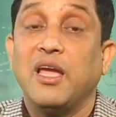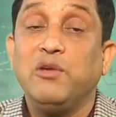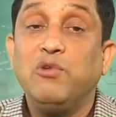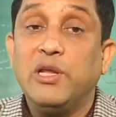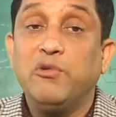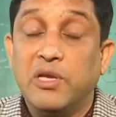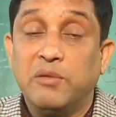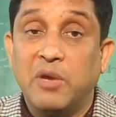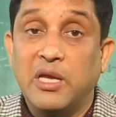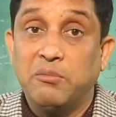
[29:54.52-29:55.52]
you
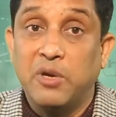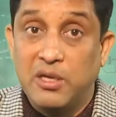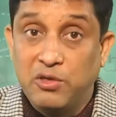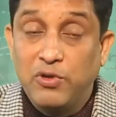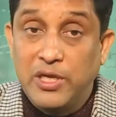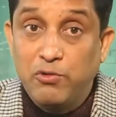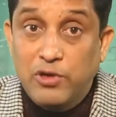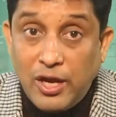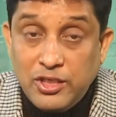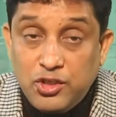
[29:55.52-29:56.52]
will
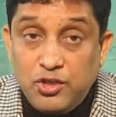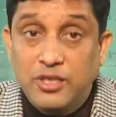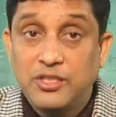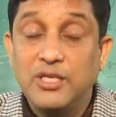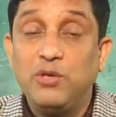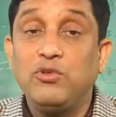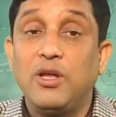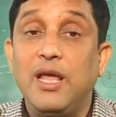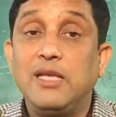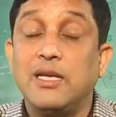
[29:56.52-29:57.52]
construct a new
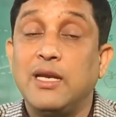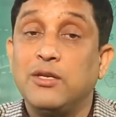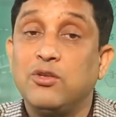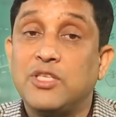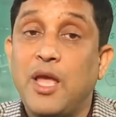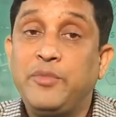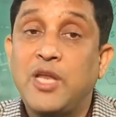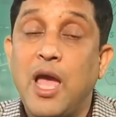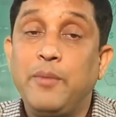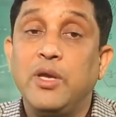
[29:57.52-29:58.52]
knowledge, and at the same
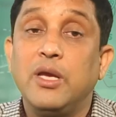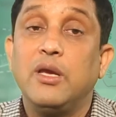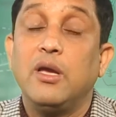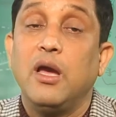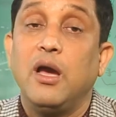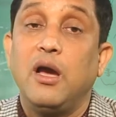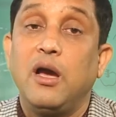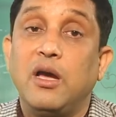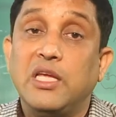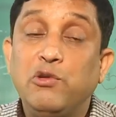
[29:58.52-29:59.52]
time
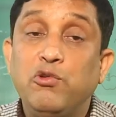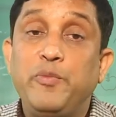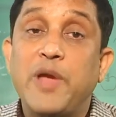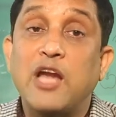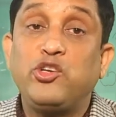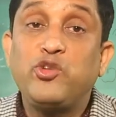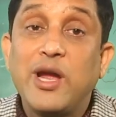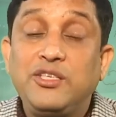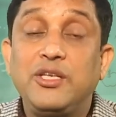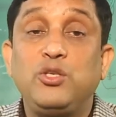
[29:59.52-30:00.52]
you will be
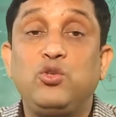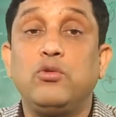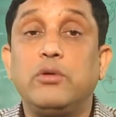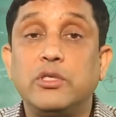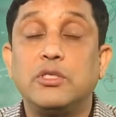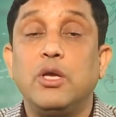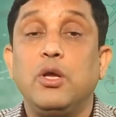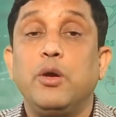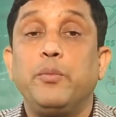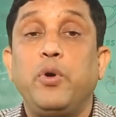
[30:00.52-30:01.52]
attracted towards
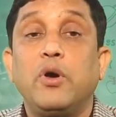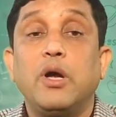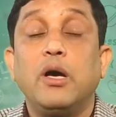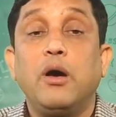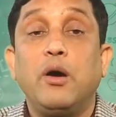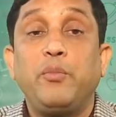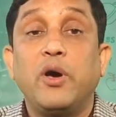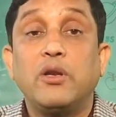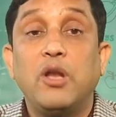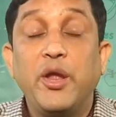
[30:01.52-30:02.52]

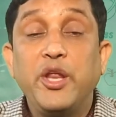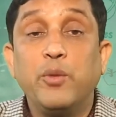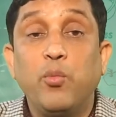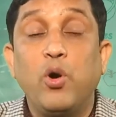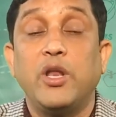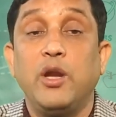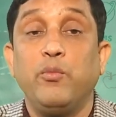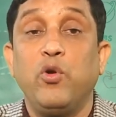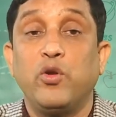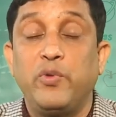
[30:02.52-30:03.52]
for learning more and more,